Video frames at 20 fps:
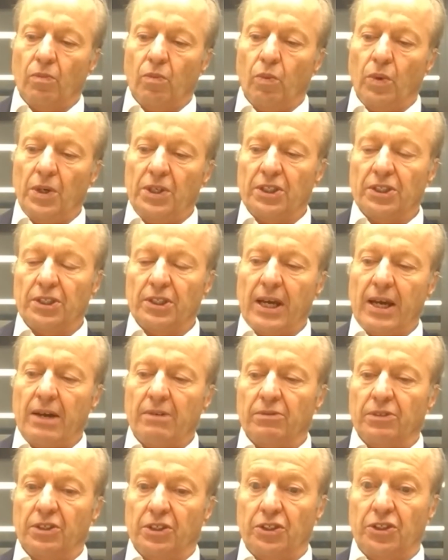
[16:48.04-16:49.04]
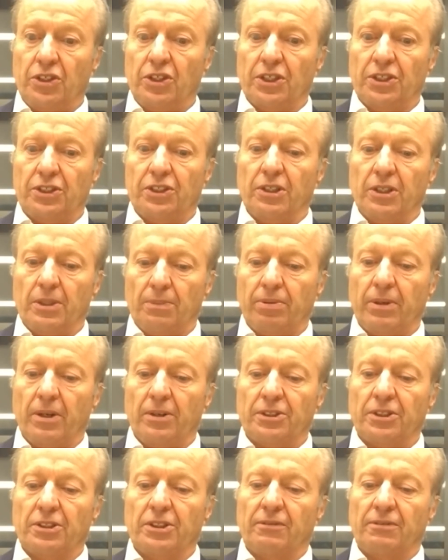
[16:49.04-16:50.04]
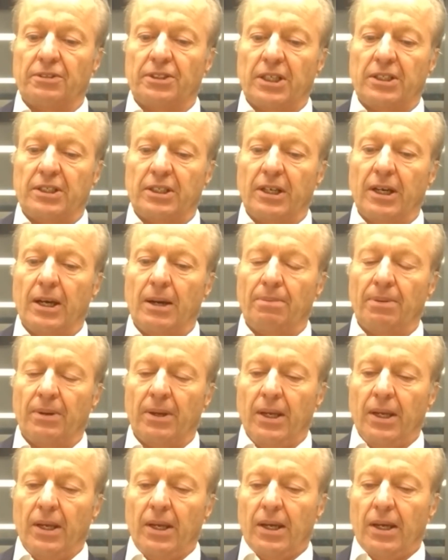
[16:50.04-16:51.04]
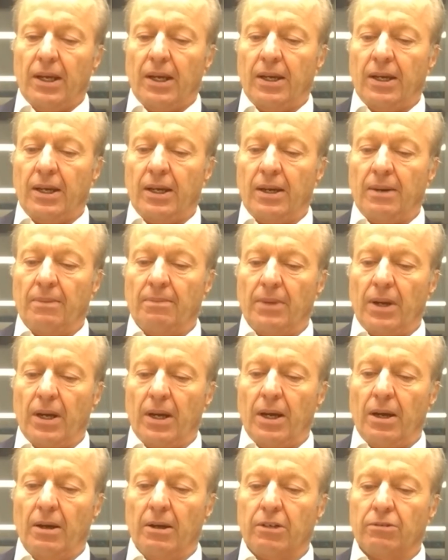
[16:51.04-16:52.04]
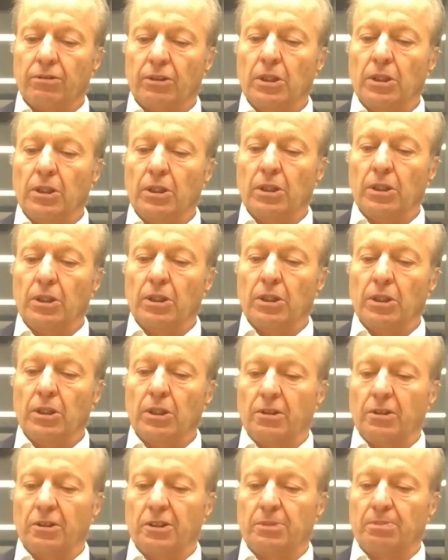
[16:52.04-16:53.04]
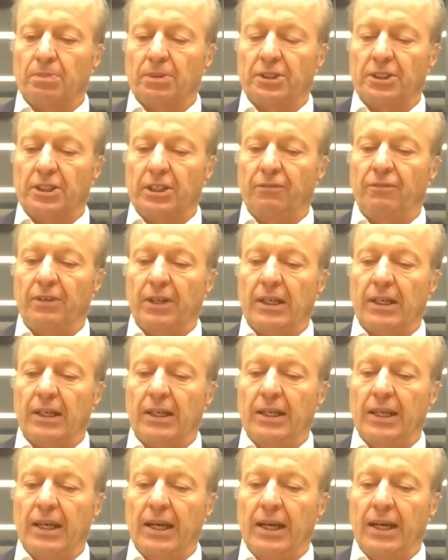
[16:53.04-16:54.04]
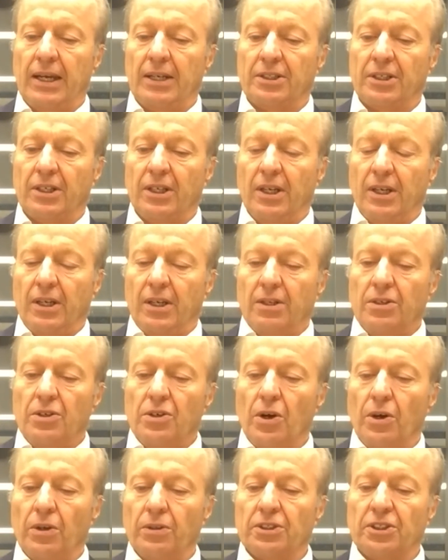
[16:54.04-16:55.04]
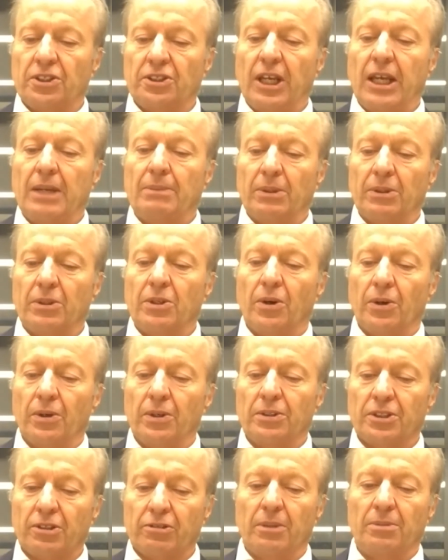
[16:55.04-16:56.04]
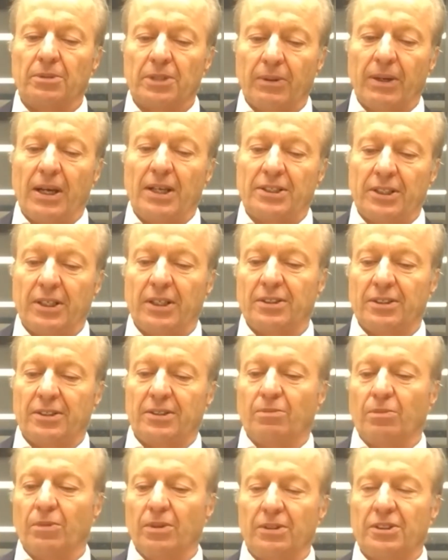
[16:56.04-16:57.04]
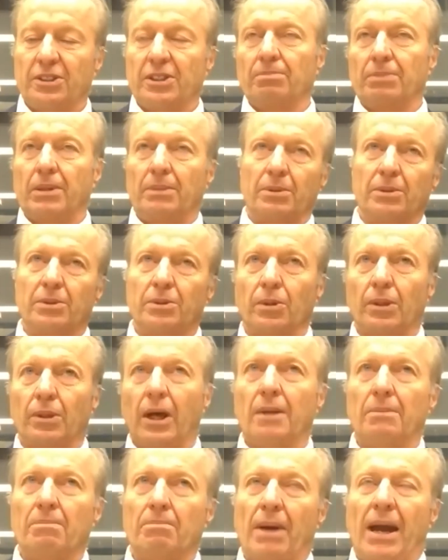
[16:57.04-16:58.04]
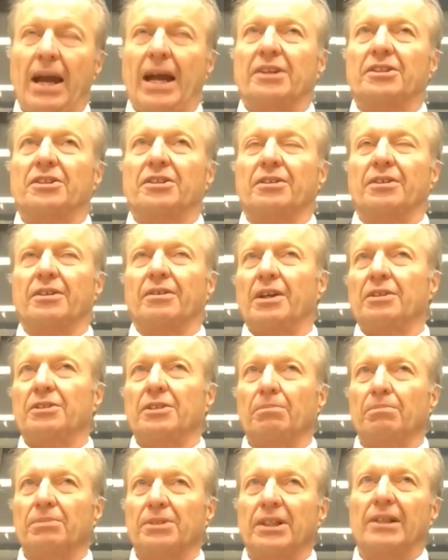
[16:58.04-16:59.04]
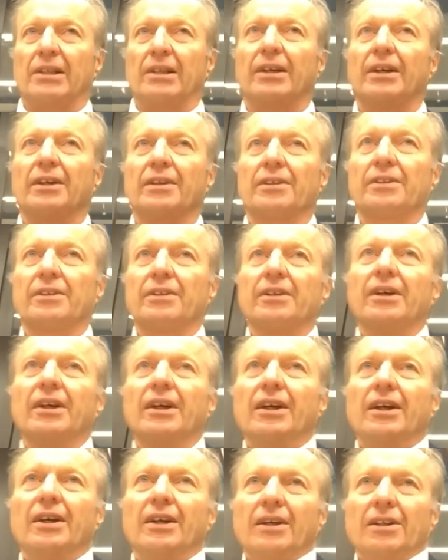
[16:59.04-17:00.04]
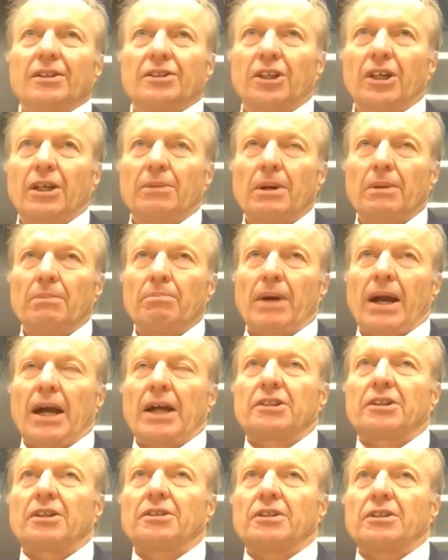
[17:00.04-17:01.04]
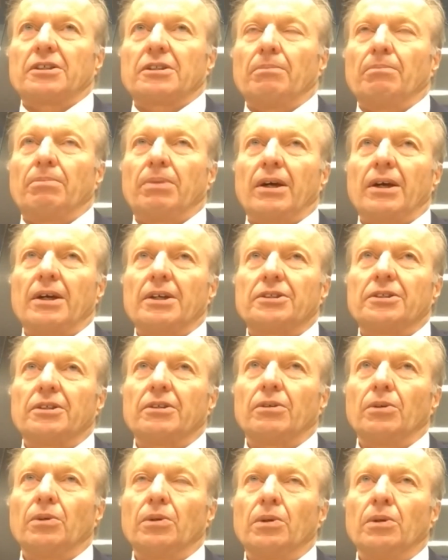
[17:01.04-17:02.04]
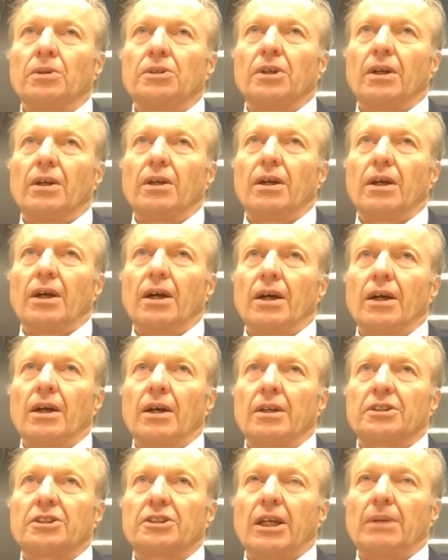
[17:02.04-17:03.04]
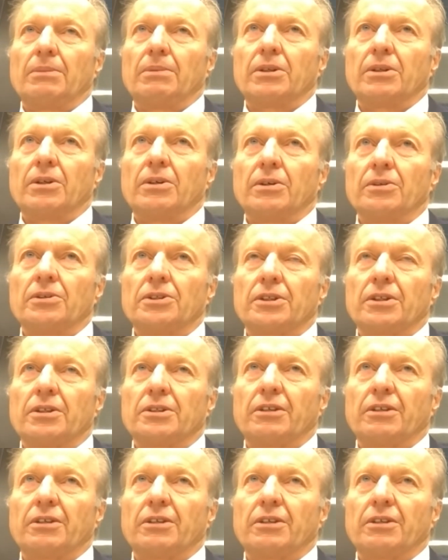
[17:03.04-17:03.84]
which is now just in the process of setting up a group to look specifically at non-stable coins crypto assets, what some people call unbacked, although I don't particularly like the term unbacked because it implies that all stable coins are